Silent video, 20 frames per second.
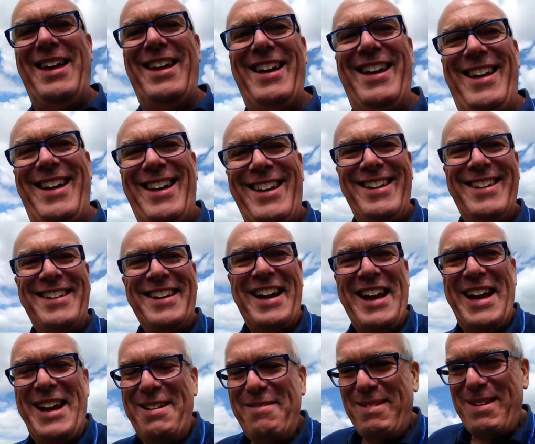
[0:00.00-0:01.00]

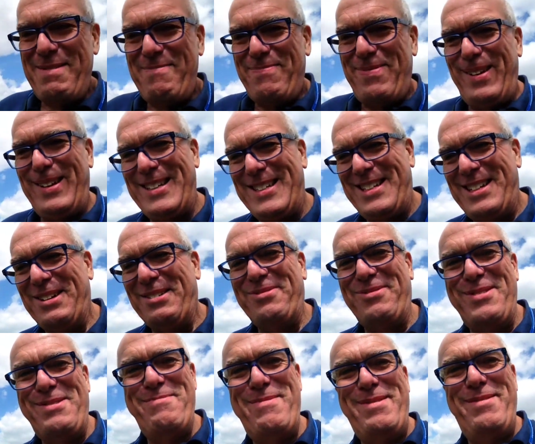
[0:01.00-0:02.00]
getting a bit pissed
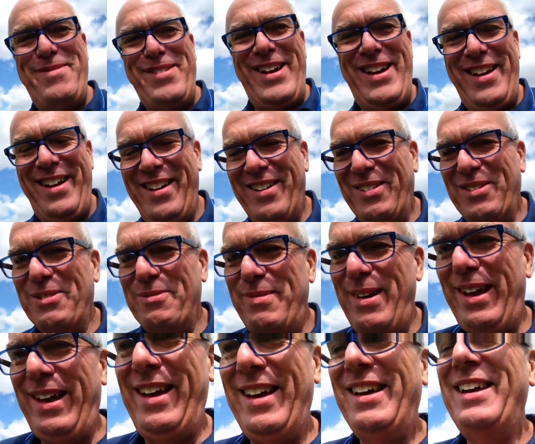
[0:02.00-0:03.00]
off with me, all
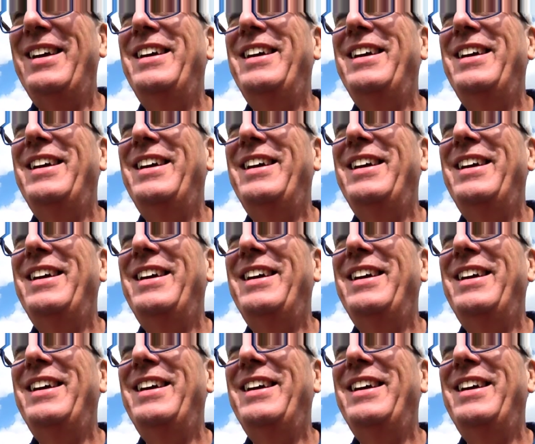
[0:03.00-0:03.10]
me